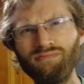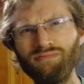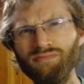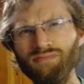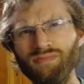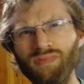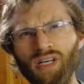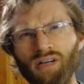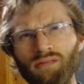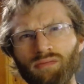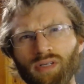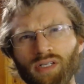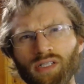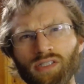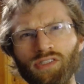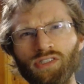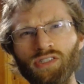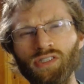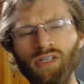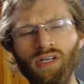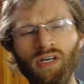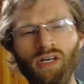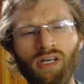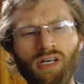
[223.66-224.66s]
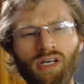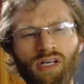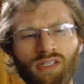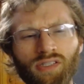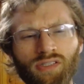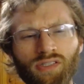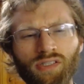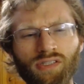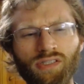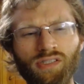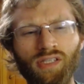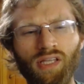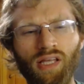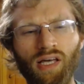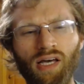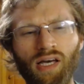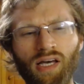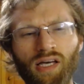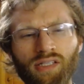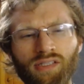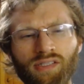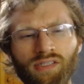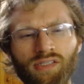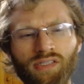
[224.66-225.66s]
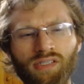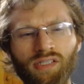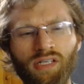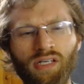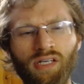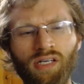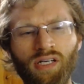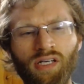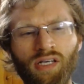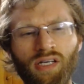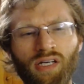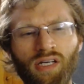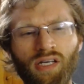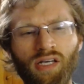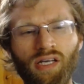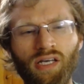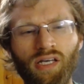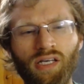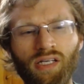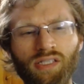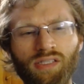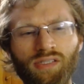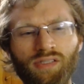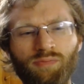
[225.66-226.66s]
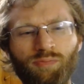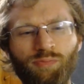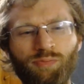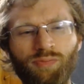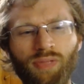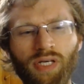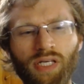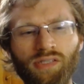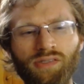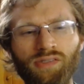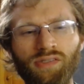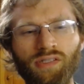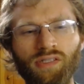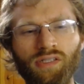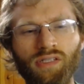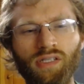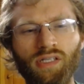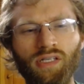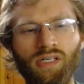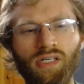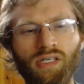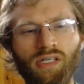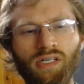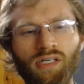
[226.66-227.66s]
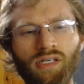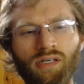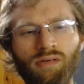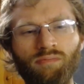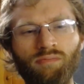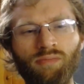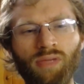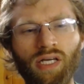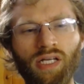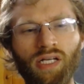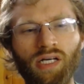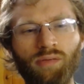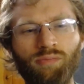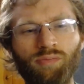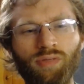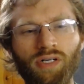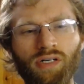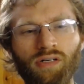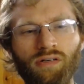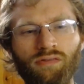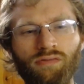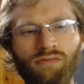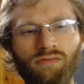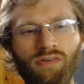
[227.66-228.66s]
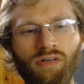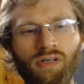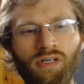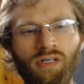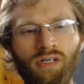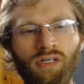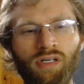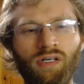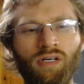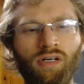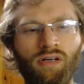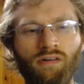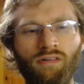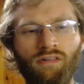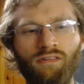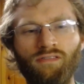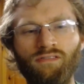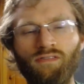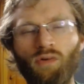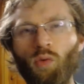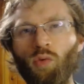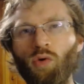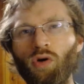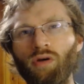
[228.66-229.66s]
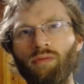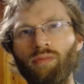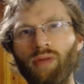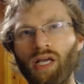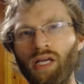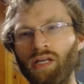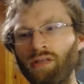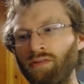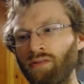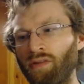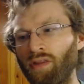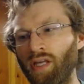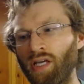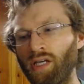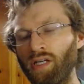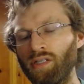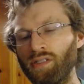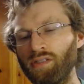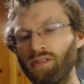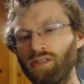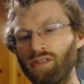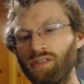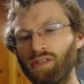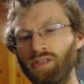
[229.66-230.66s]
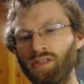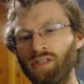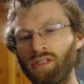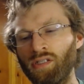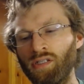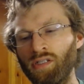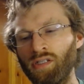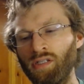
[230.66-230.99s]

Not much, just that it's basically made up of 4 main things.